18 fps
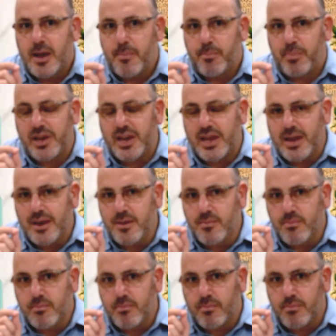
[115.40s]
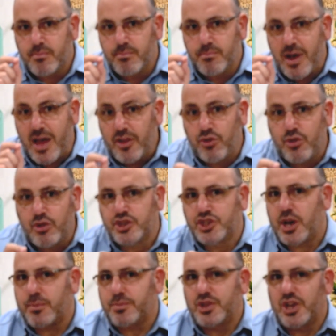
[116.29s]
But in Matthew
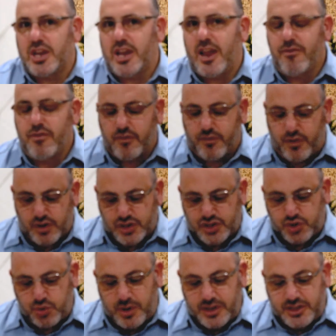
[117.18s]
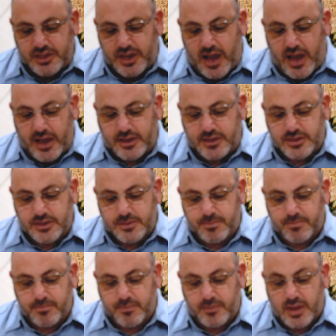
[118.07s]
chapter 11 verse 28,
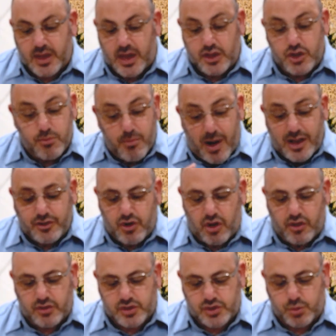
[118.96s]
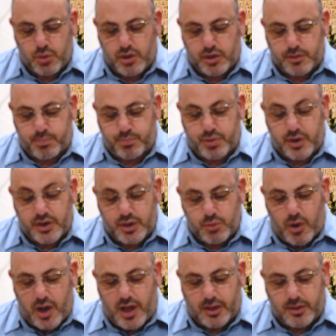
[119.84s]
and you might know this word pretty
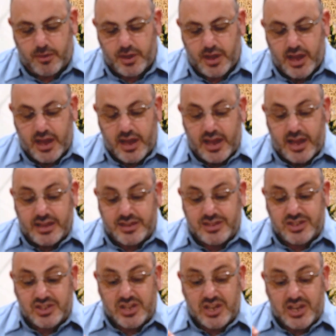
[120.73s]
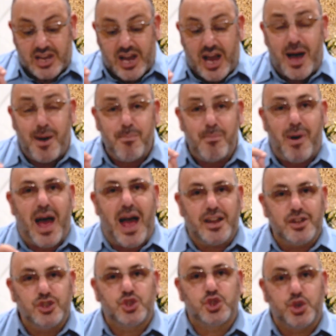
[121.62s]
well, it's come
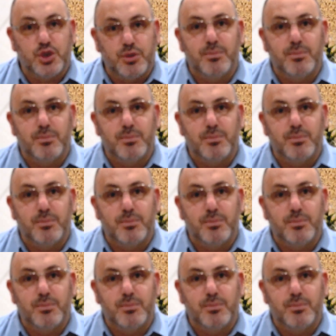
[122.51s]
unto